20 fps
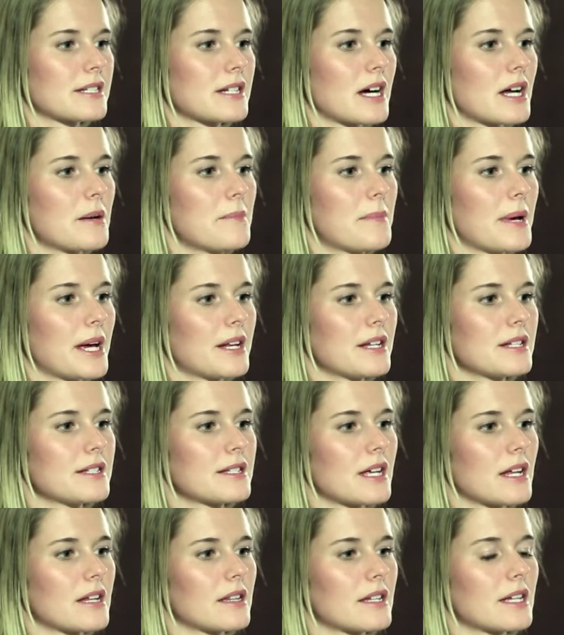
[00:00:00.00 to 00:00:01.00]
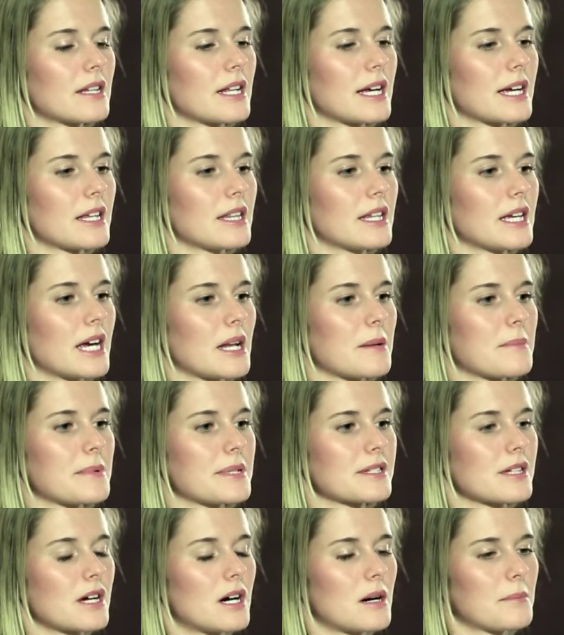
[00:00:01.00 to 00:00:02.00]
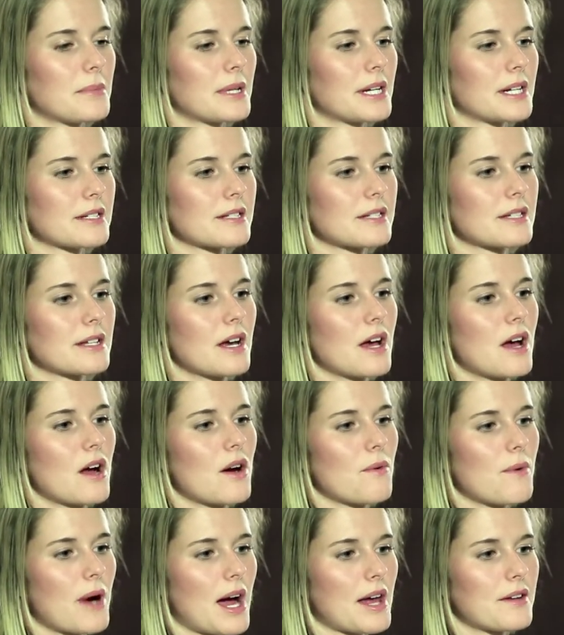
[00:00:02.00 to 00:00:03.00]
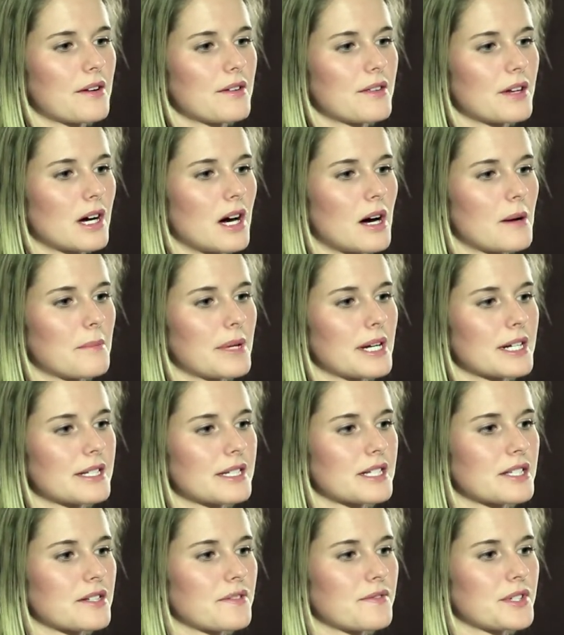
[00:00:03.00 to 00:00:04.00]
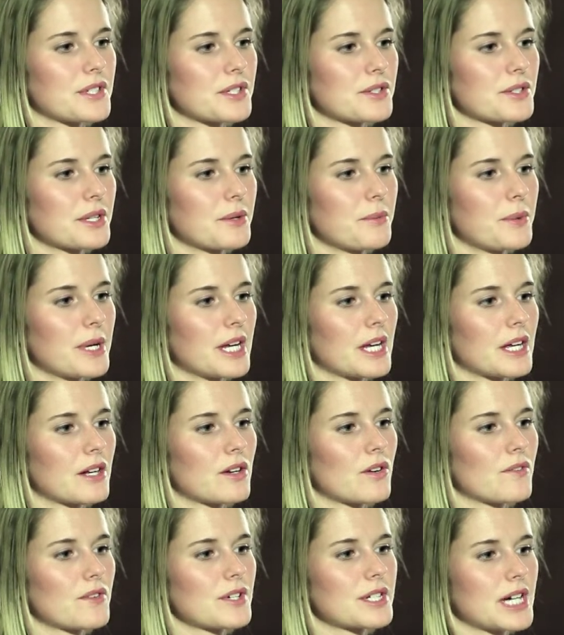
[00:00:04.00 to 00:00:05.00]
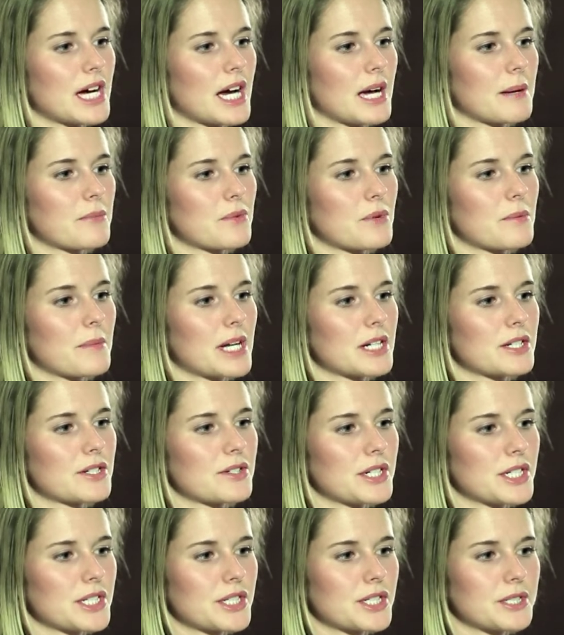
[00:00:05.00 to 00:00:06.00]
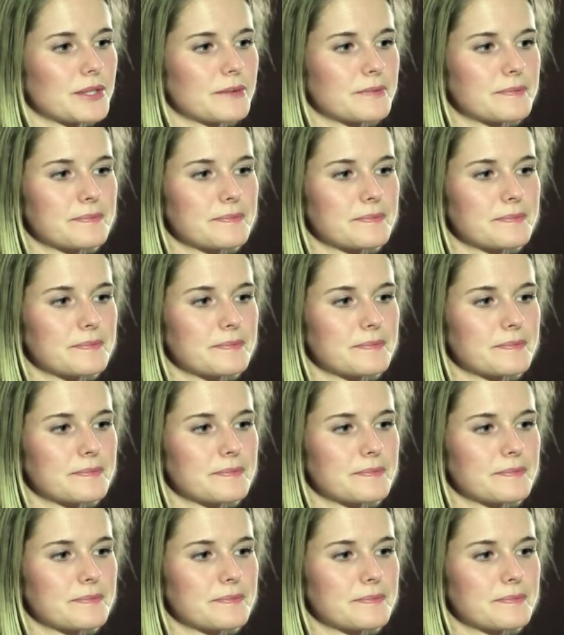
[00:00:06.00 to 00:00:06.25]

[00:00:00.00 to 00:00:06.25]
is not abandoned suddenly like in the Oedipus complex. Rather, the complex is eventually weakened over time through maturation.